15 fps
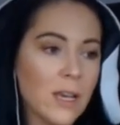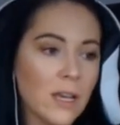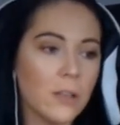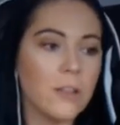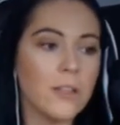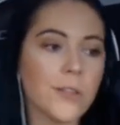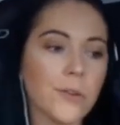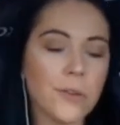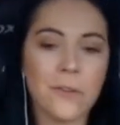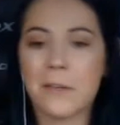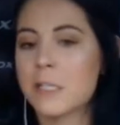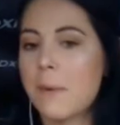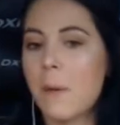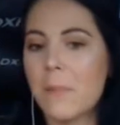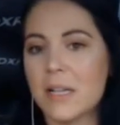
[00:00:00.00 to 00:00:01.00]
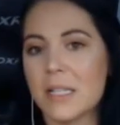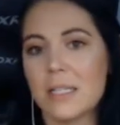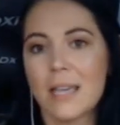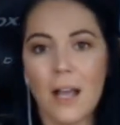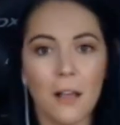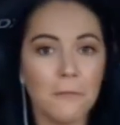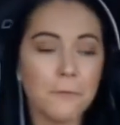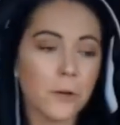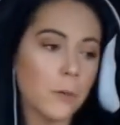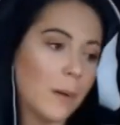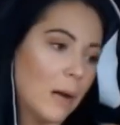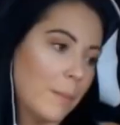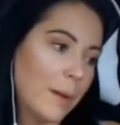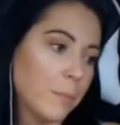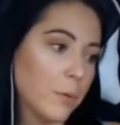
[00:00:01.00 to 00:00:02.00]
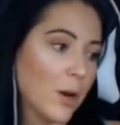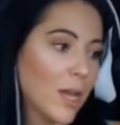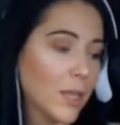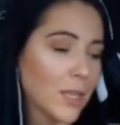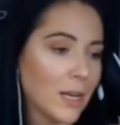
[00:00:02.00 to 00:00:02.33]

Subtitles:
These are the things about myself or about my brand